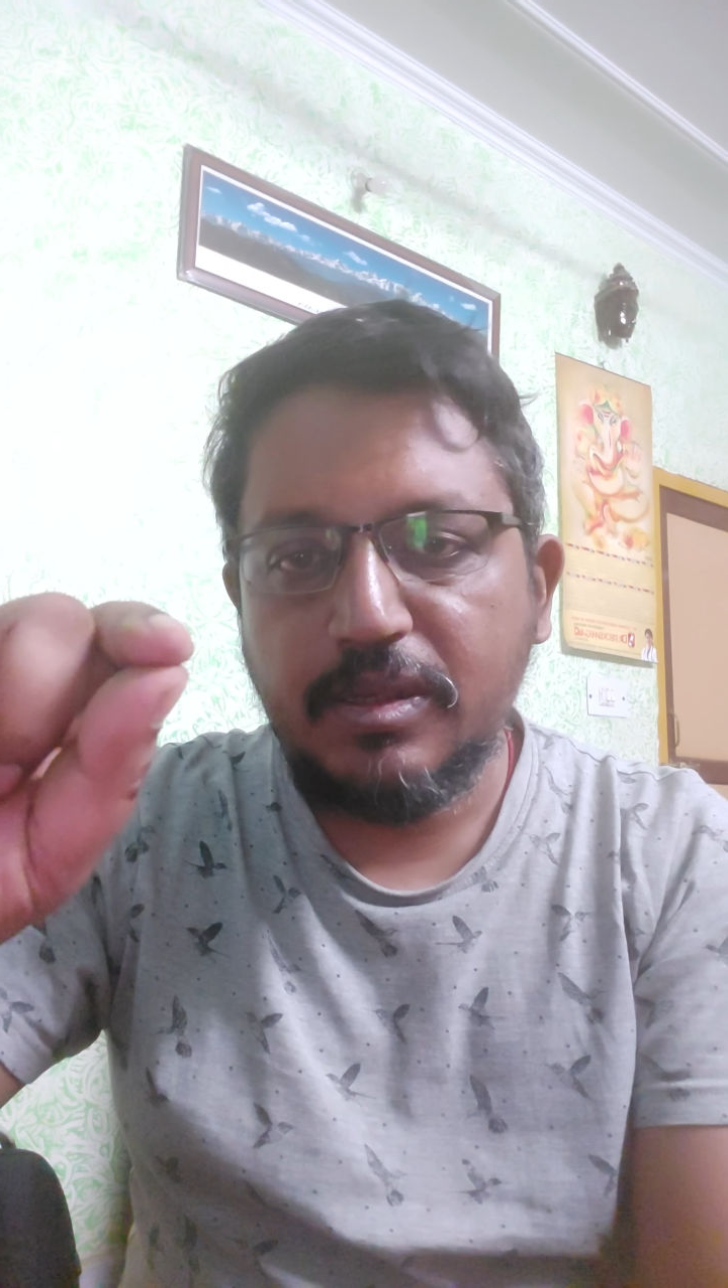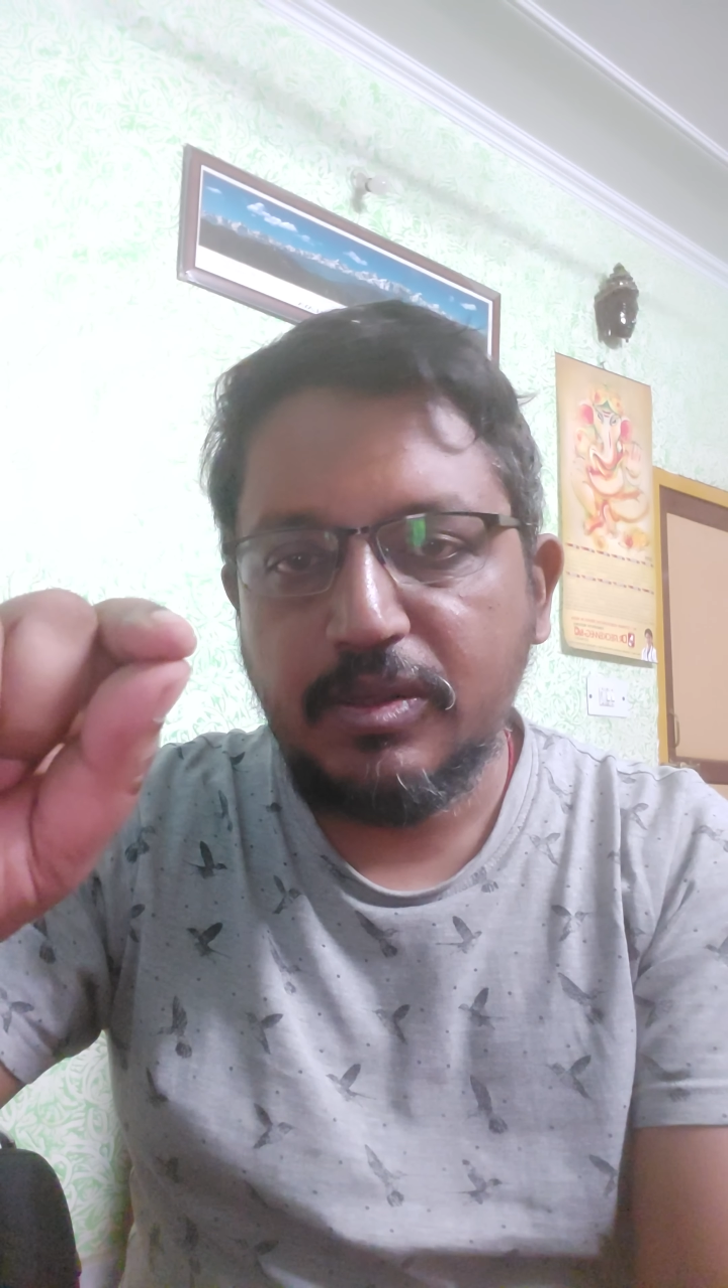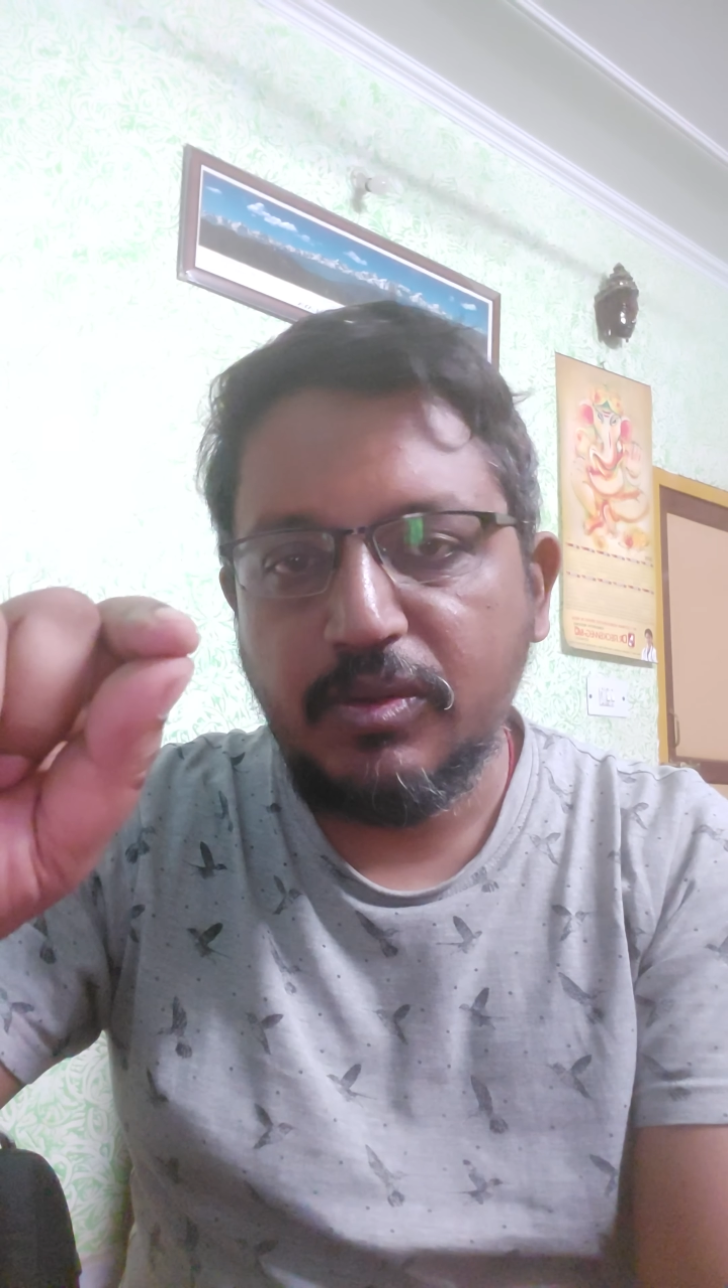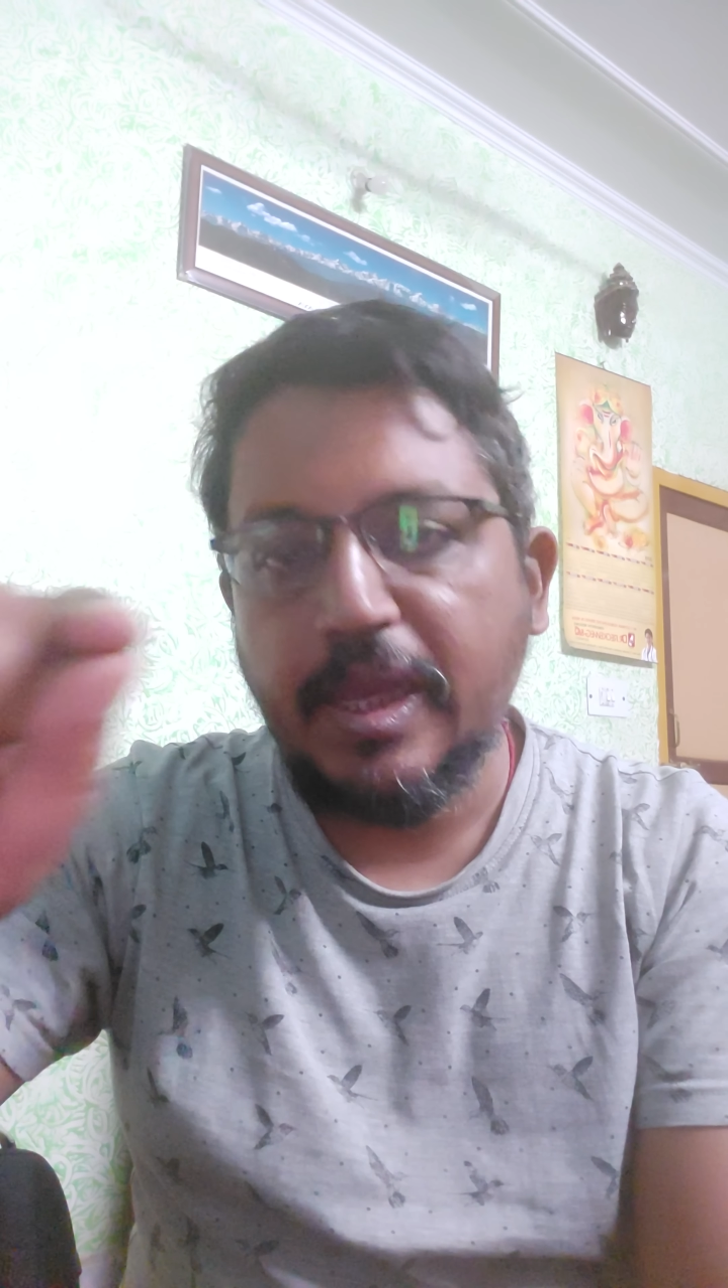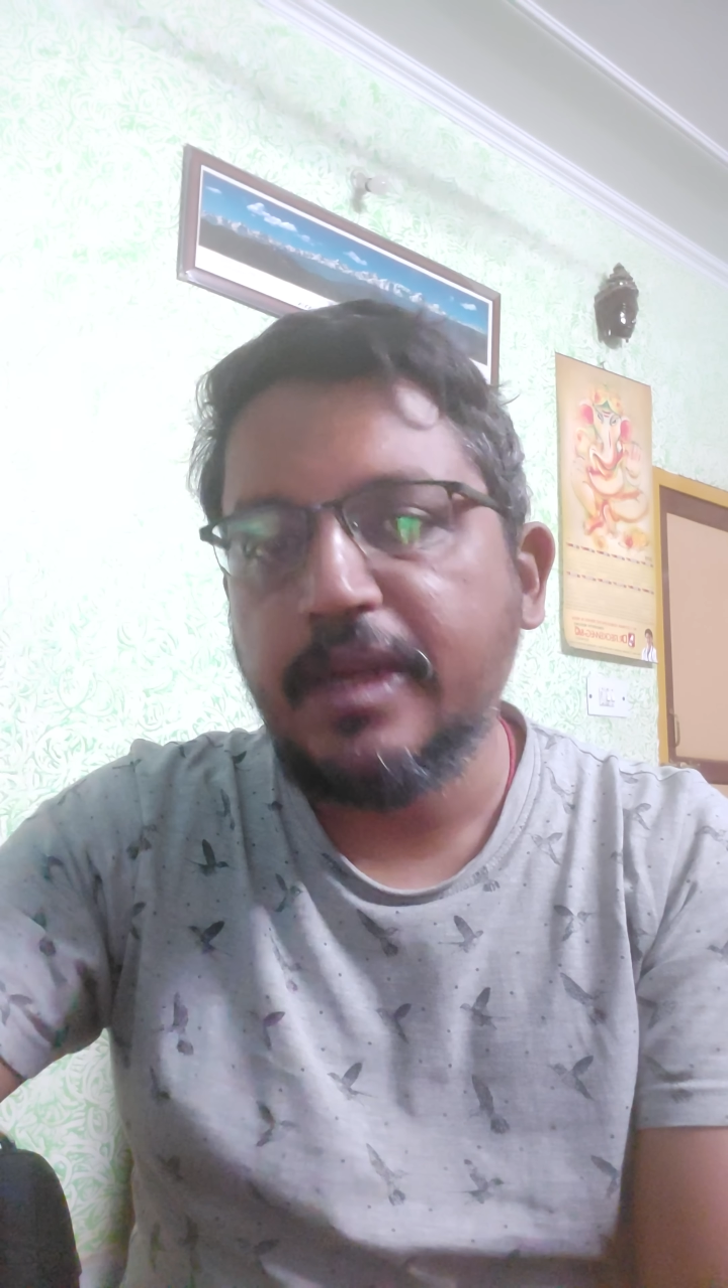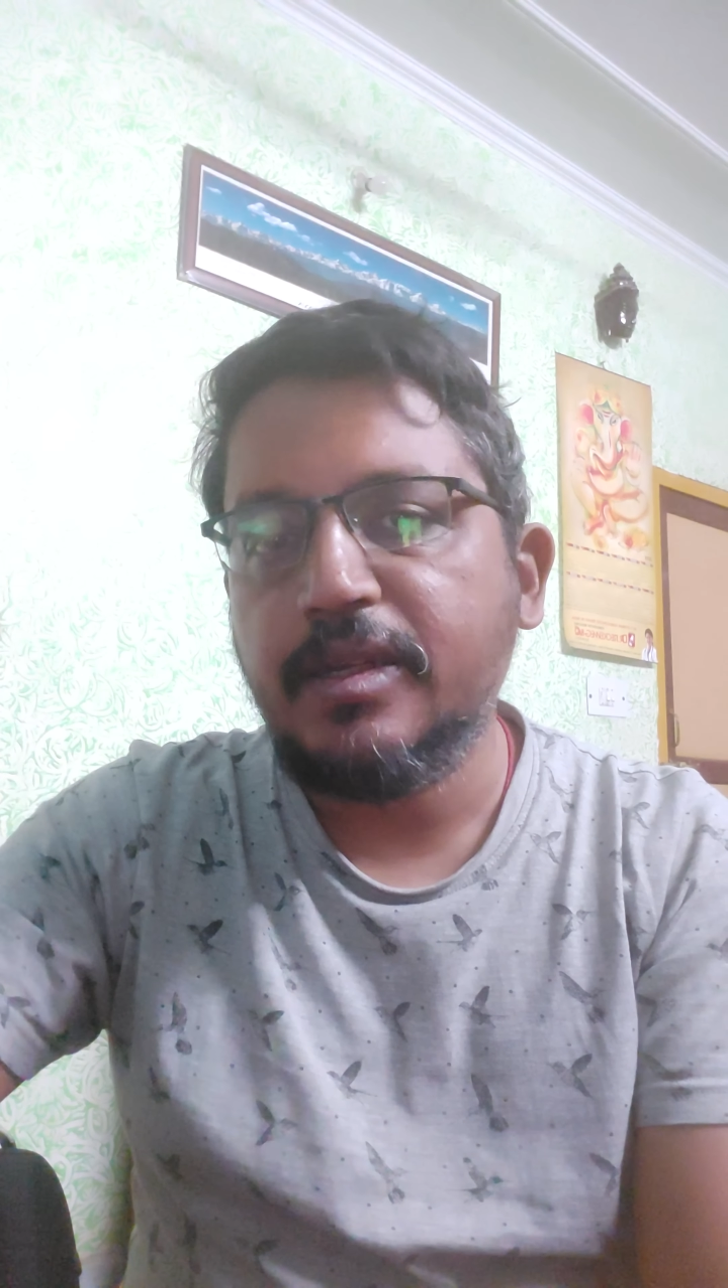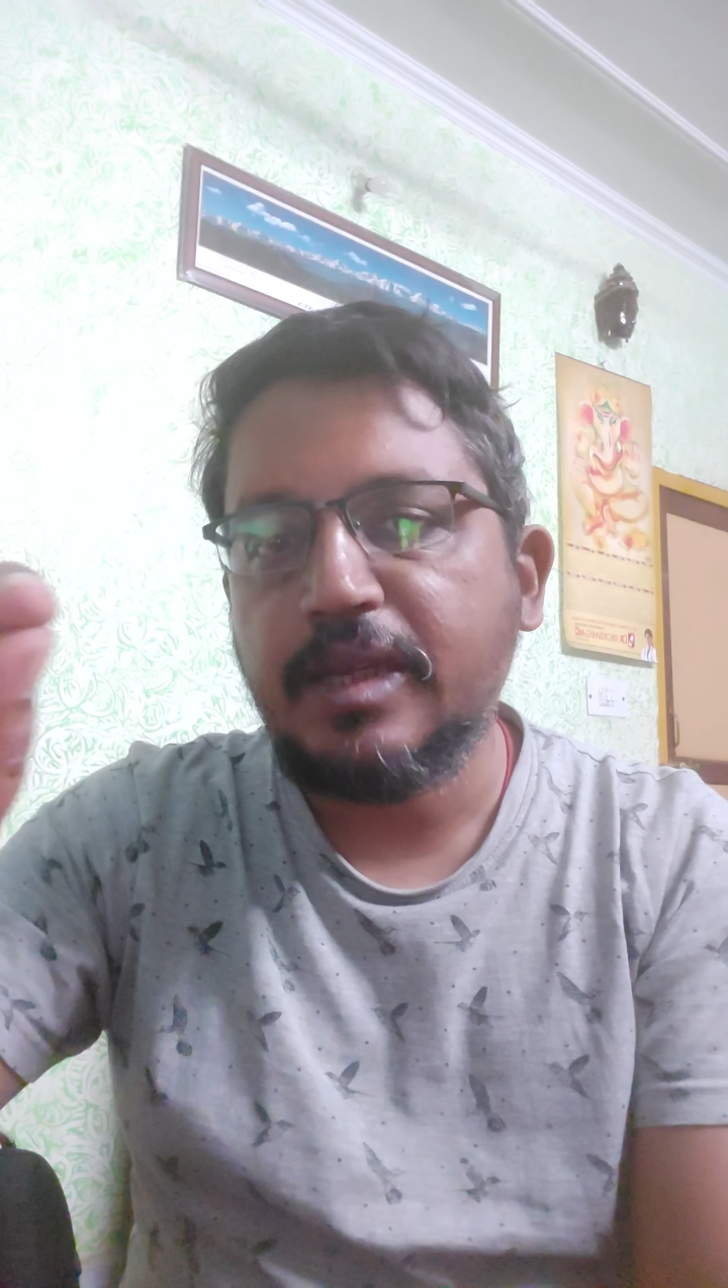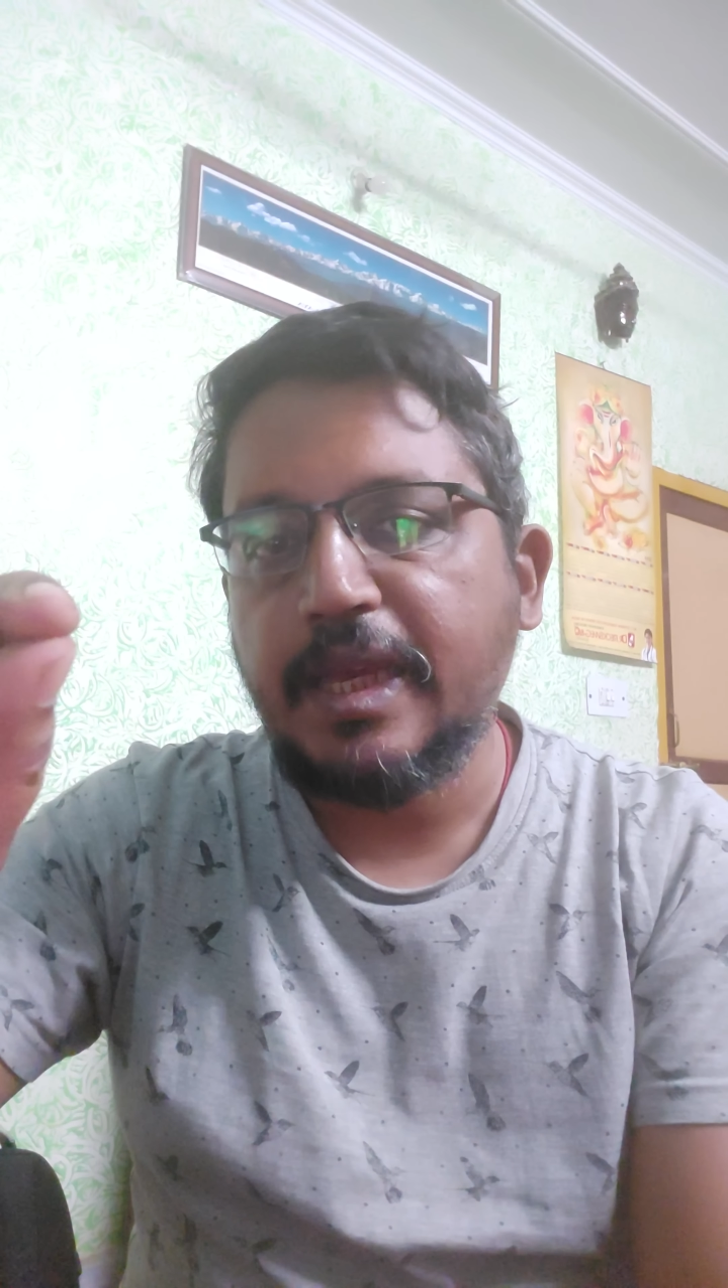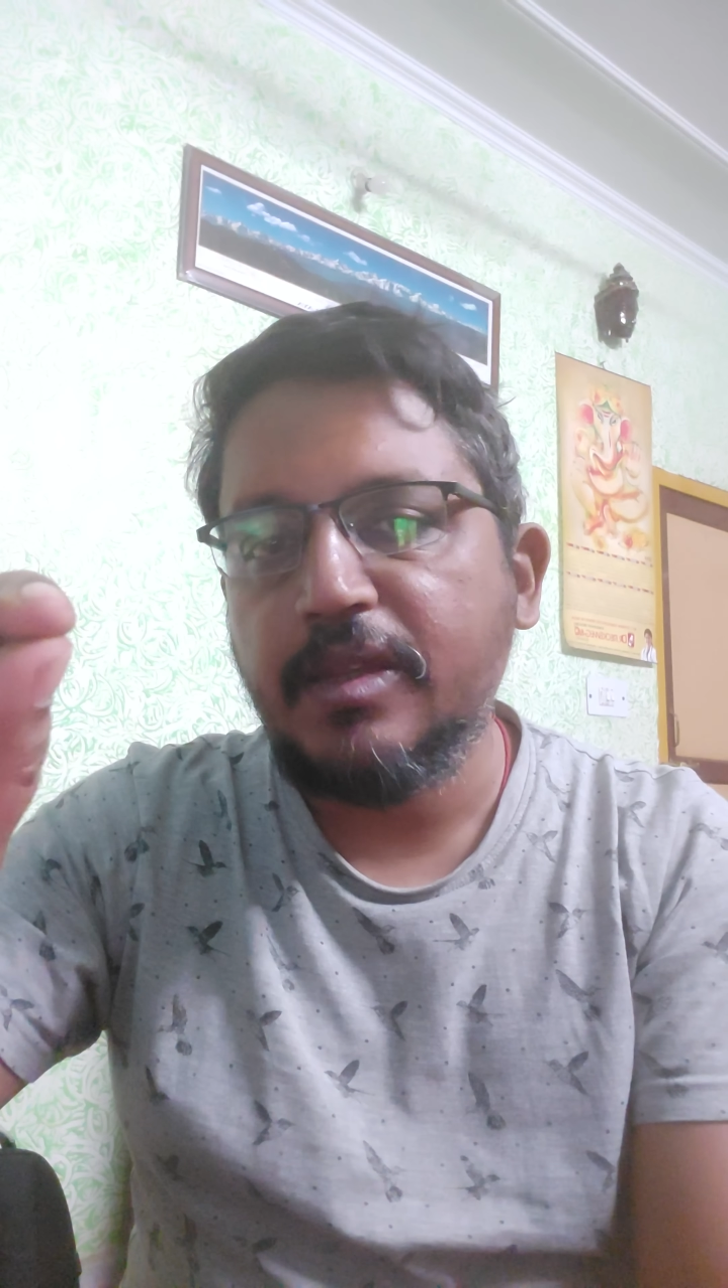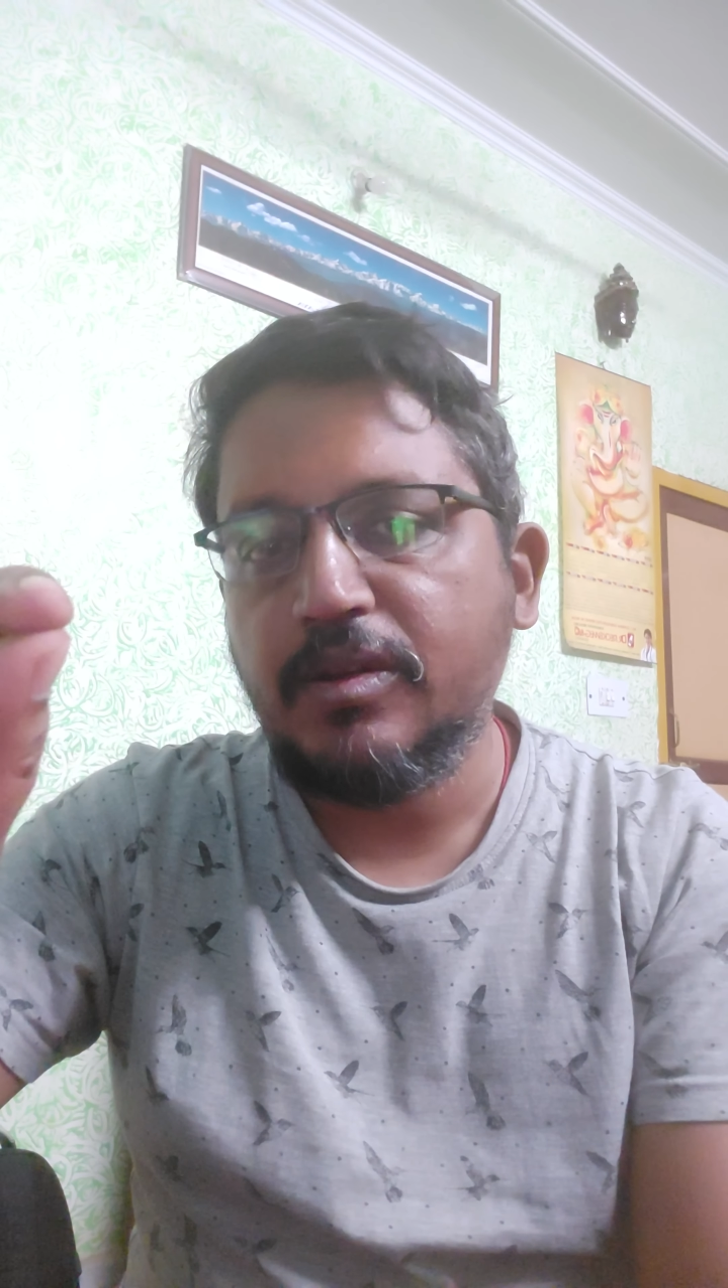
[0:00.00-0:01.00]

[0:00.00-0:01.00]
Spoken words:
you can carry